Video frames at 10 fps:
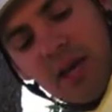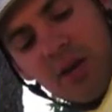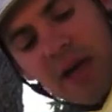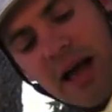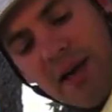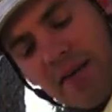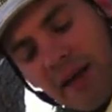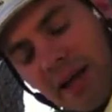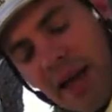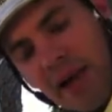you have
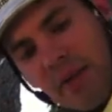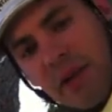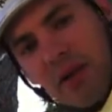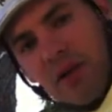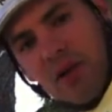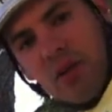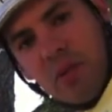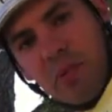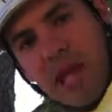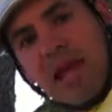a carabiner loop,
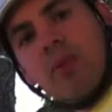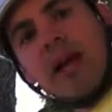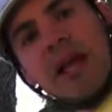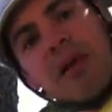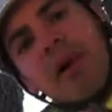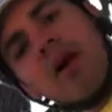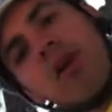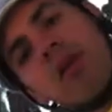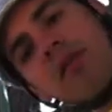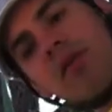and when I get my
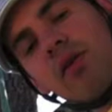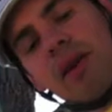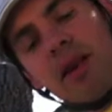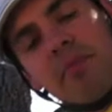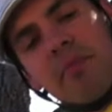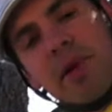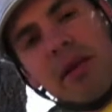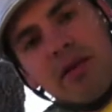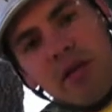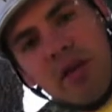harness loaded up
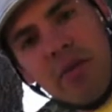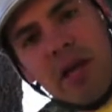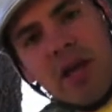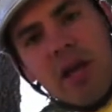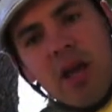in a little bit